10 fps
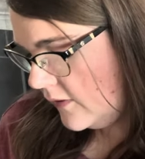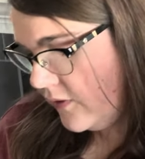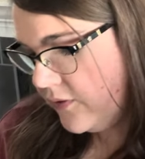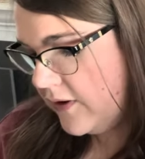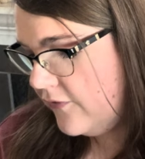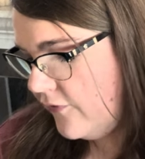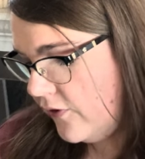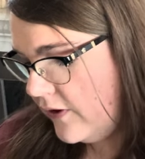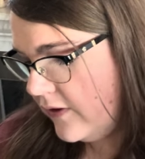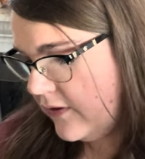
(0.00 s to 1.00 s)
You do get
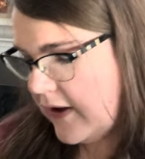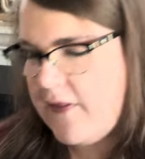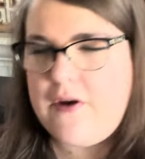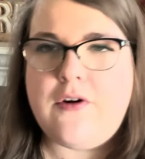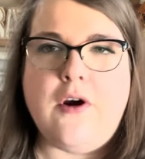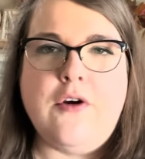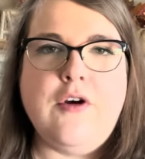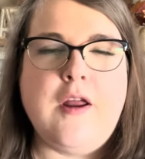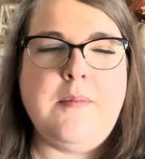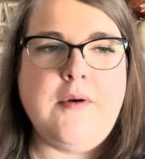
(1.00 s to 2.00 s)
fir needle, and that tart
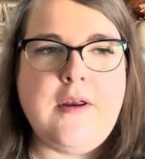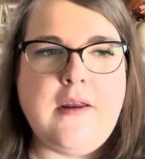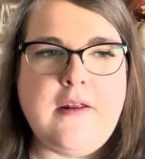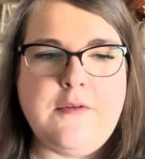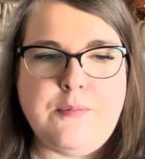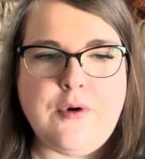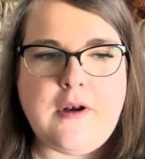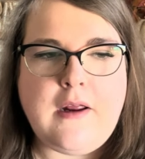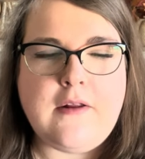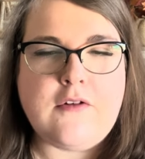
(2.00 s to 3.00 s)
cranberry is
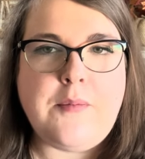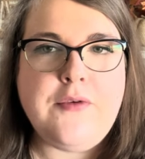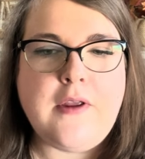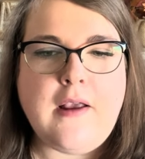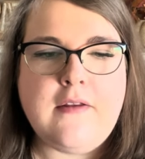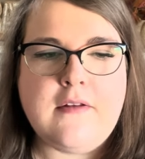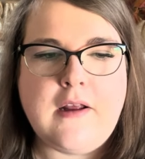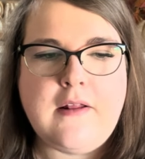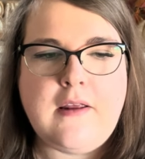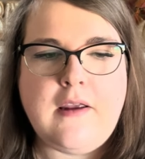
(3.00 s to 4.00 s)
pretty, and it's almost like a
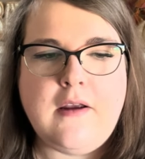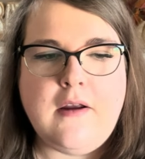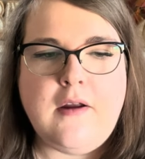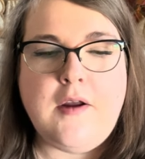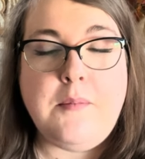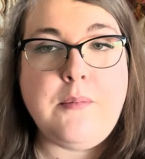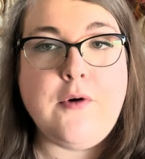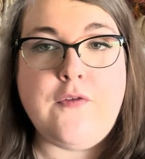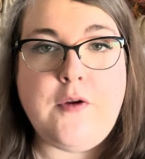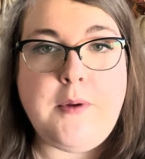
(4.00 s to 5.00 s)
slightly
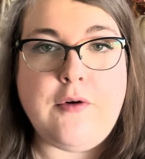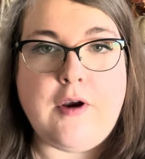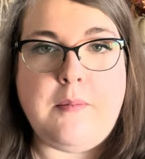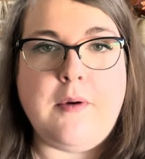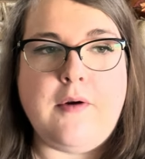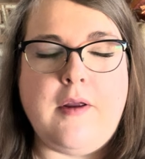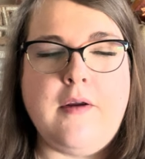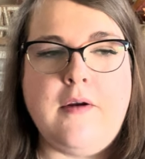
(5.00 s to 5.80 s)
perfumy cranberry.